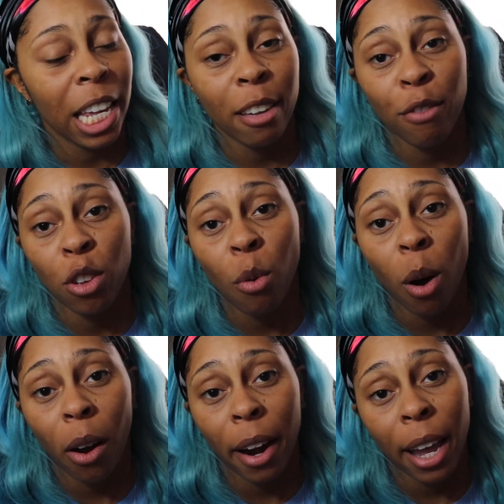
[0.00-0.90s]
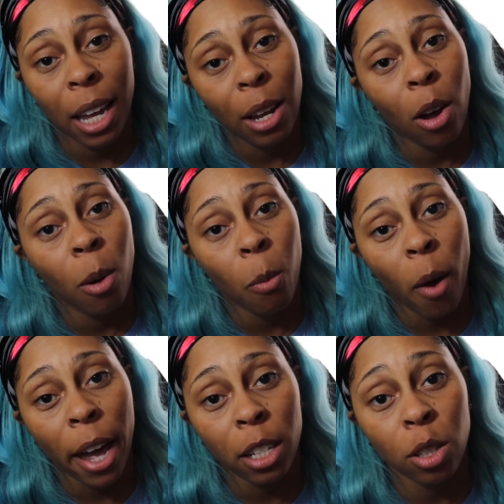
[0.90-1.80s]
if you are at home
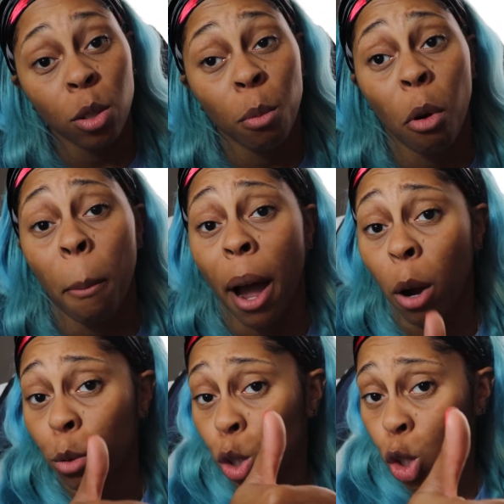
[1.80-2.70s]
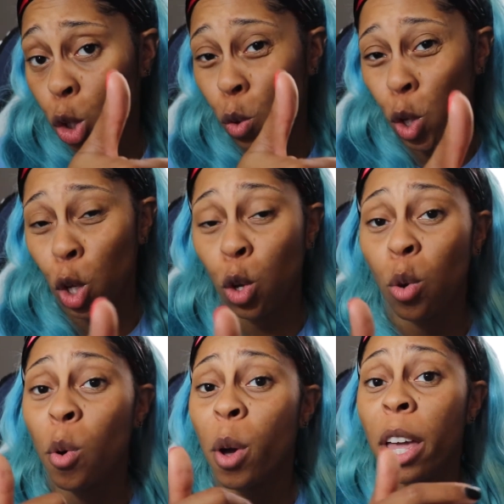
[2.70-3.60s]
waxer, more power to you.